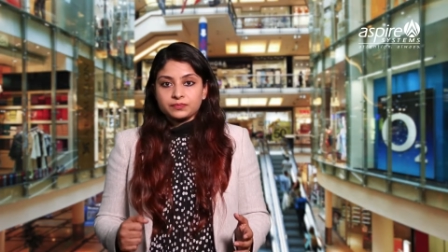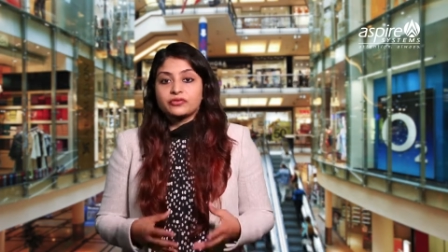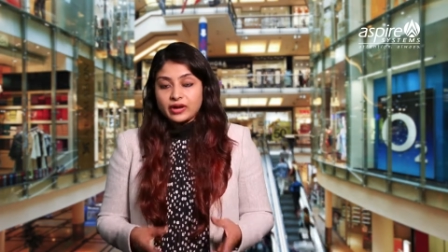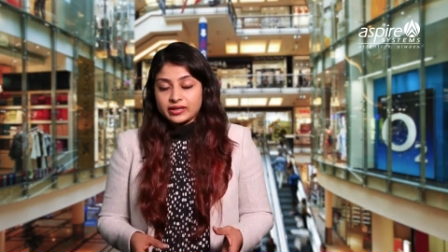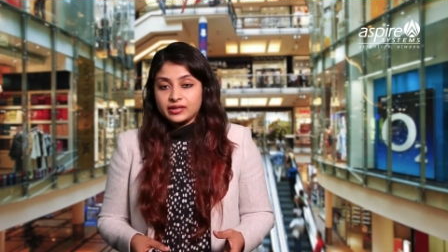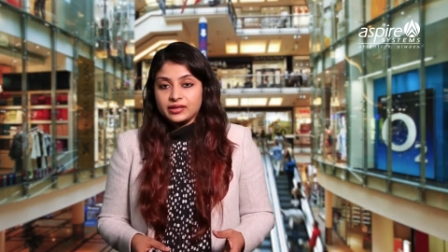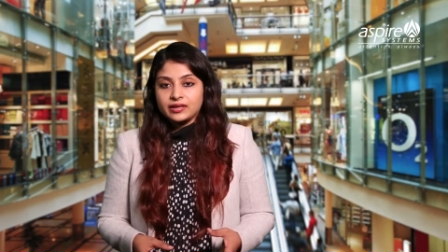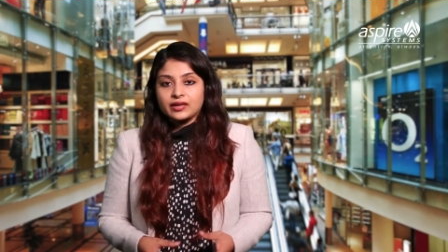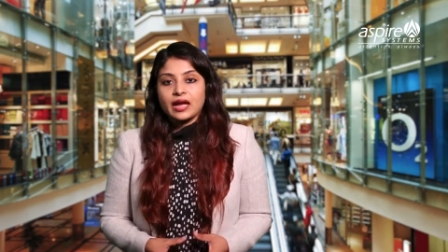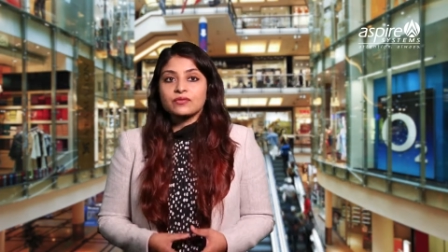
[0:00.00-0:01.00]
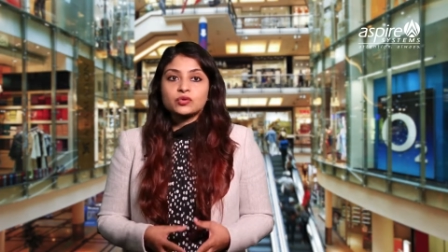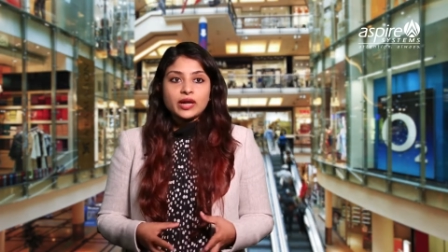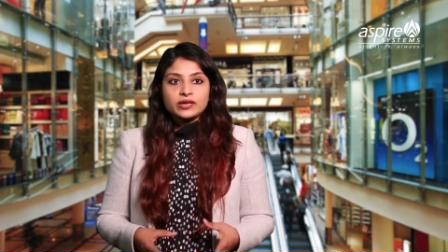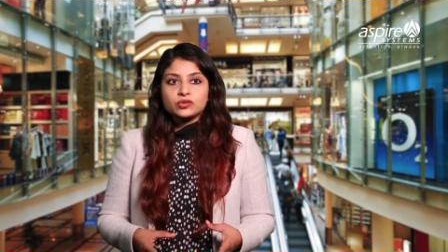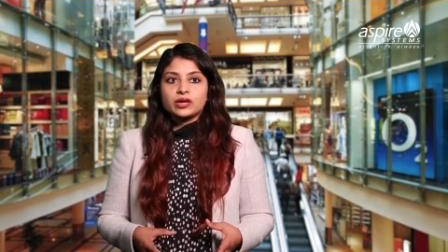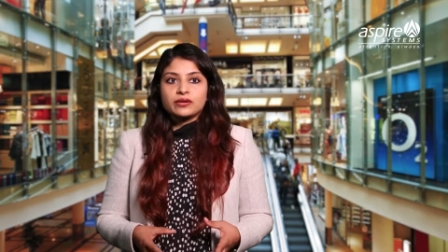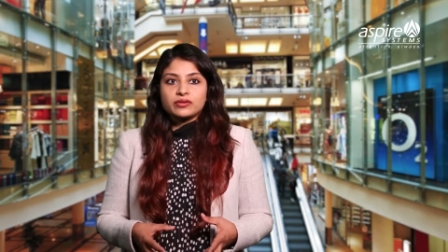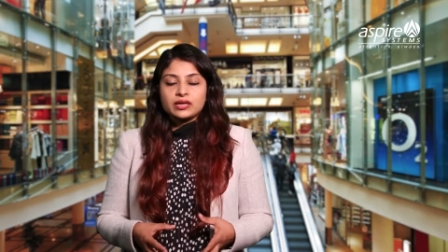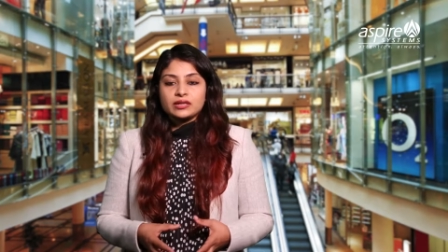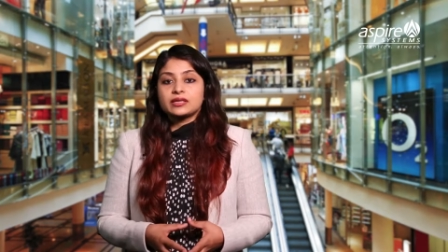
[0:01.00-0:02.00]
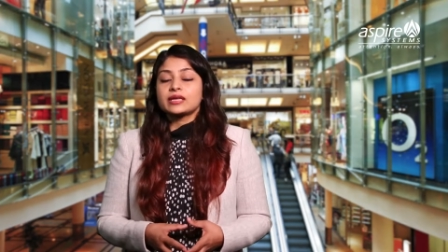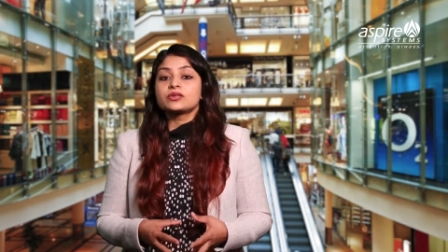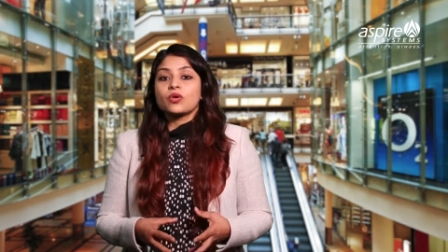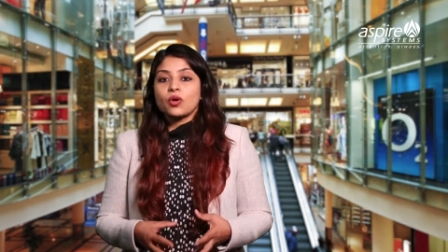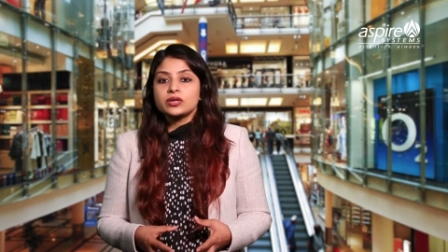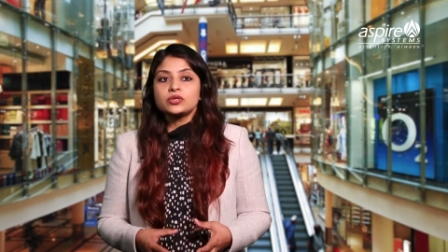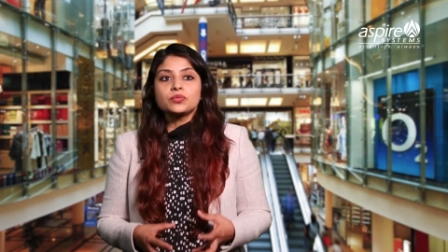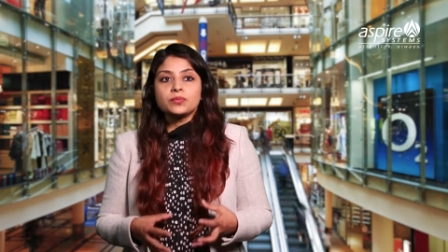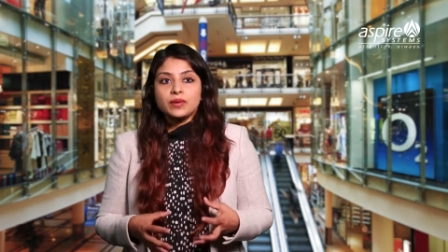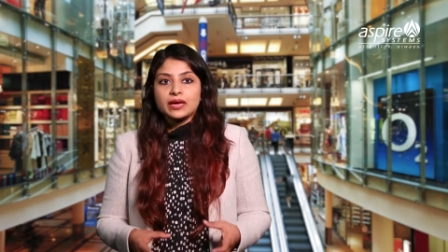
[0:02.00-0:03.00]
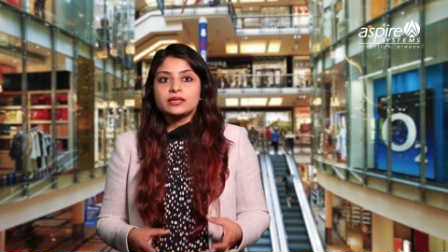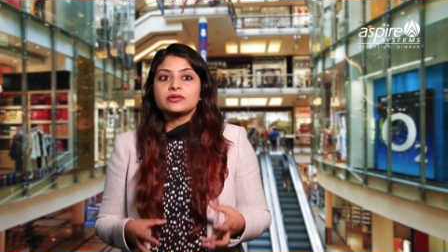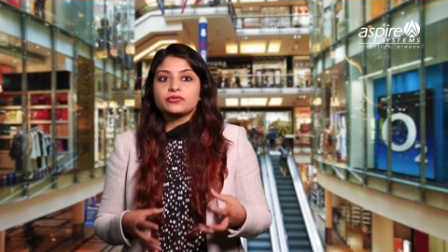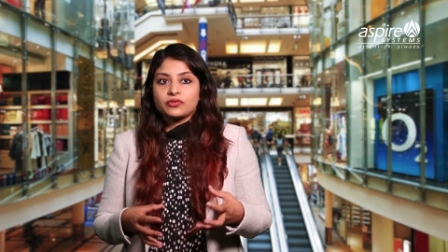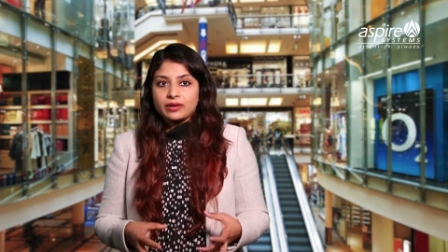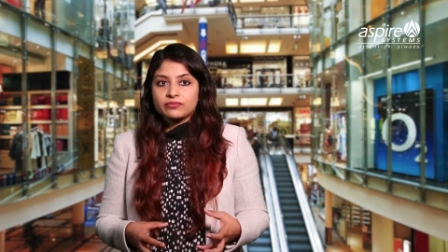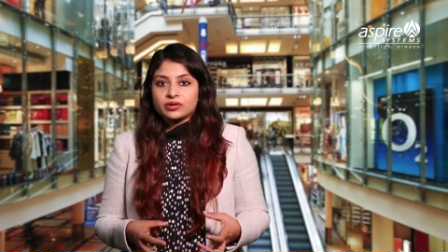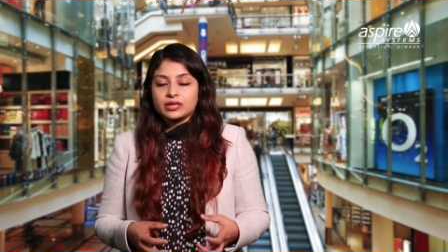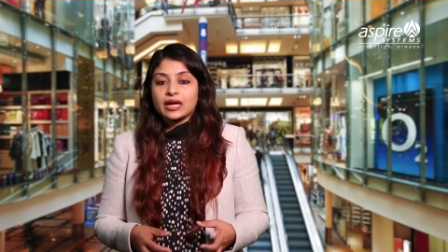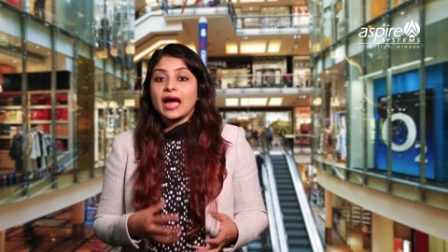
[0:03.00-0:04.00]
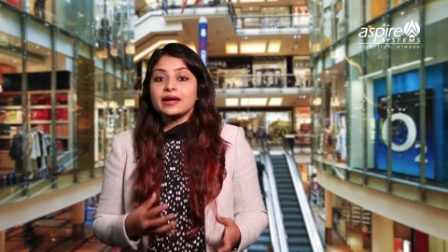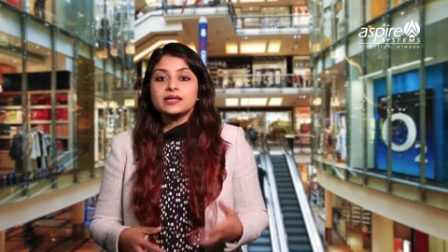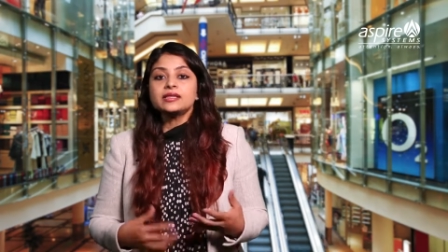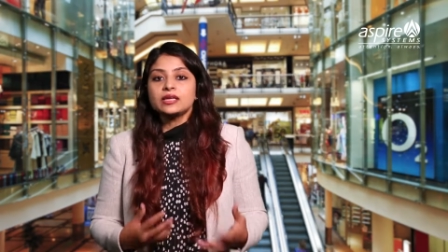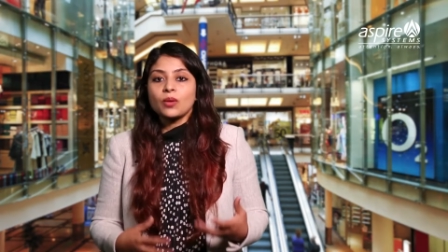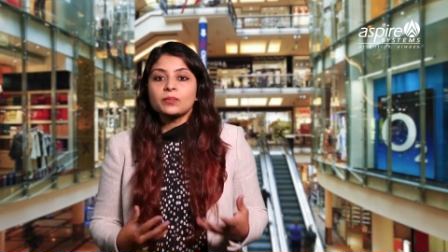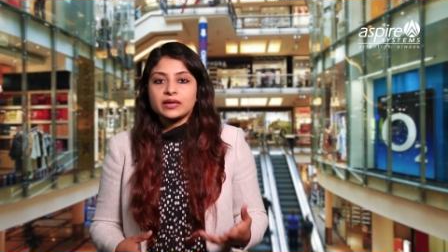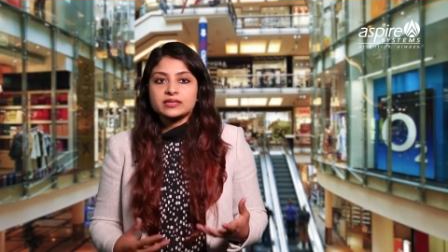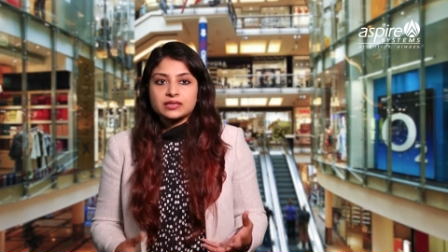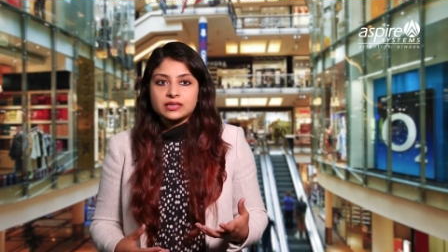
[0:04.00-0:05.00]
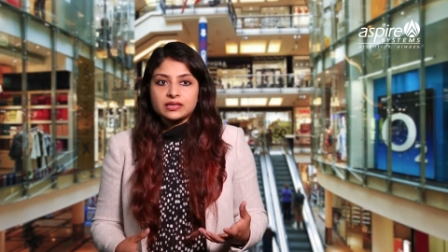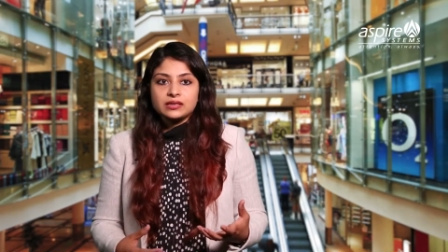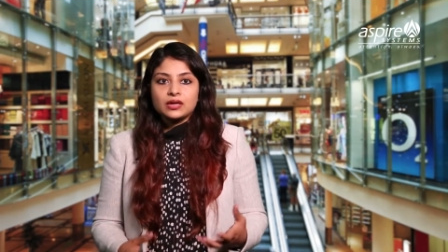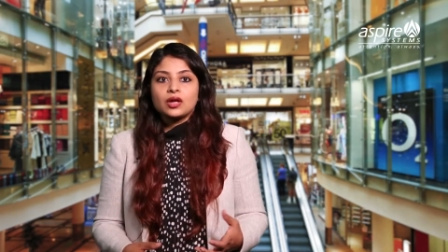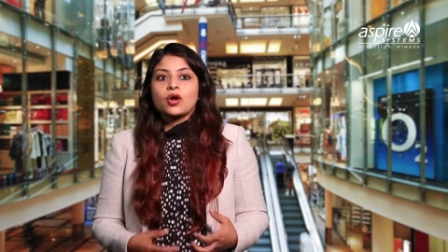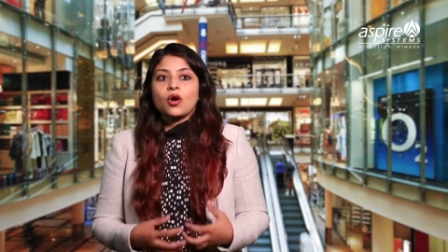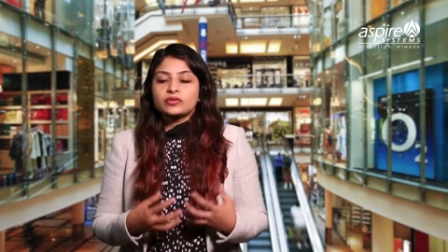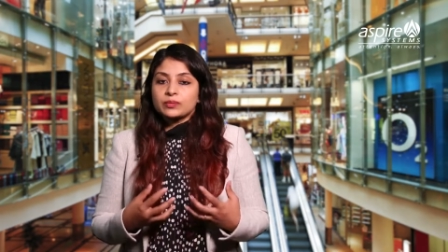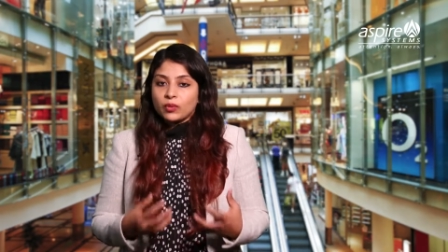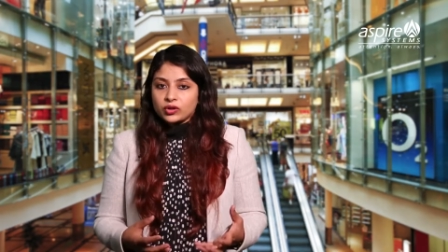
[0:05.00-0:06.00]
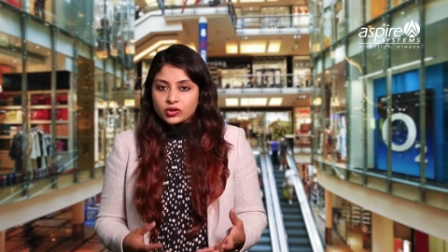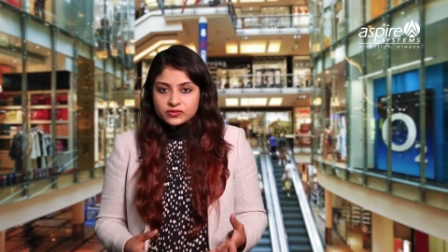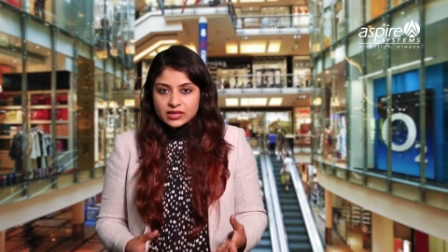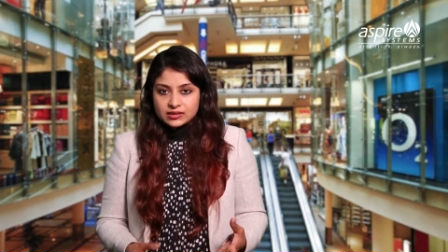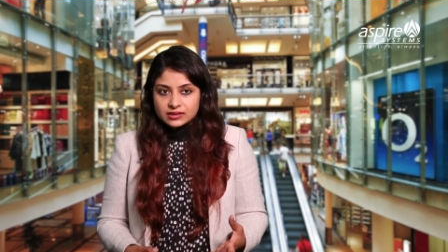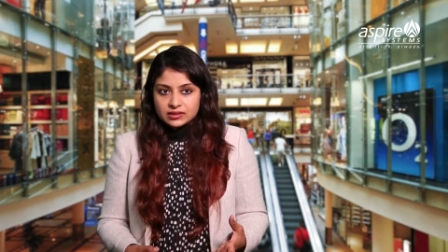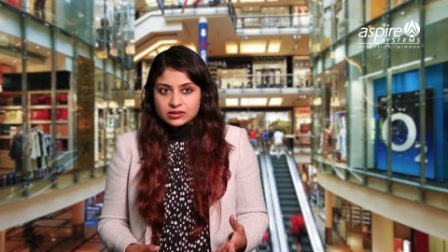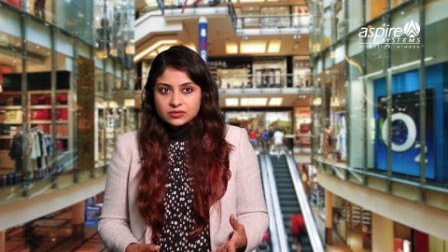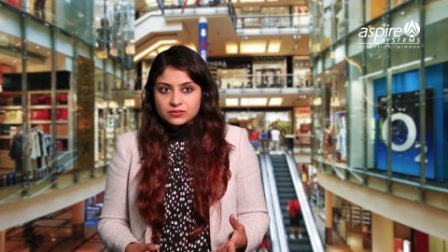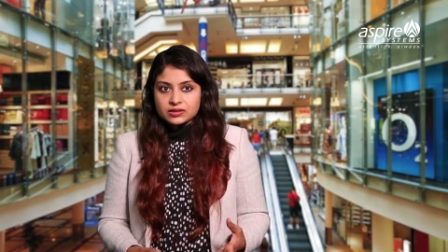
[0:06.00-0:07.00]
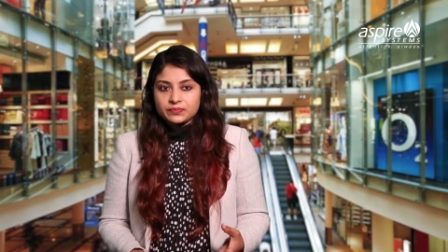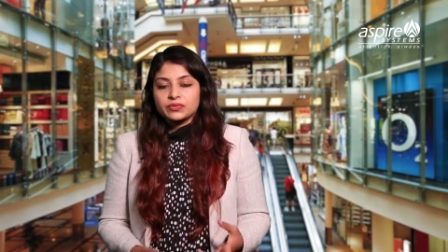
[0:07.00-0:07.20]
Finally, I would like to convey that in order to make the framework handle the complexity of the point of sale systems,